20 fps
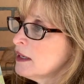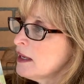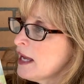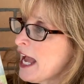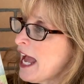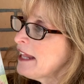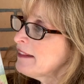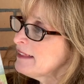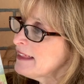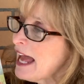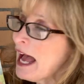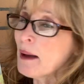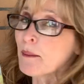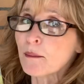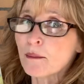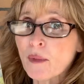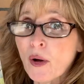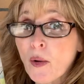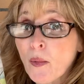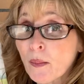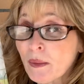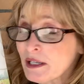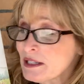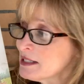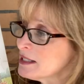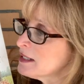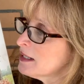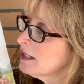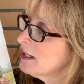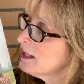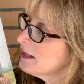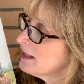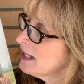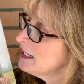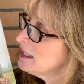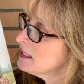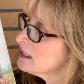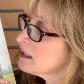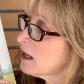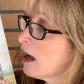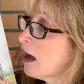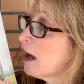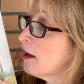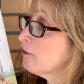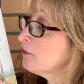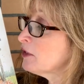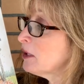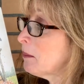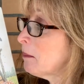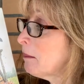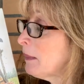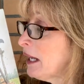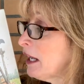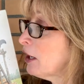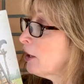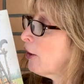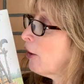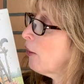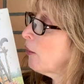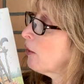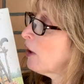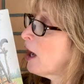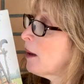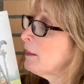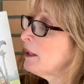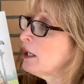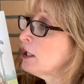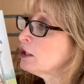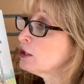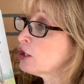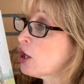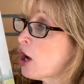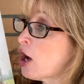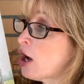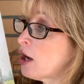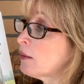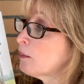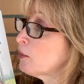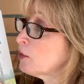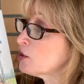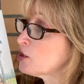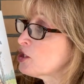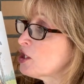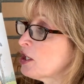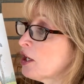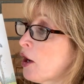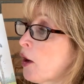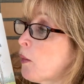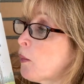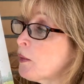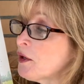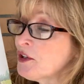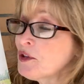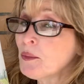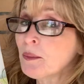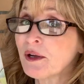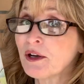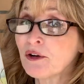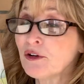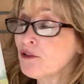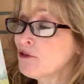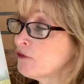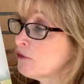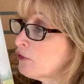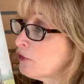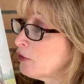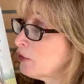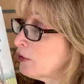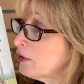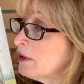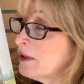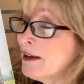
At that moment, they saw a flamingo coming along pushing a wheelbarrow full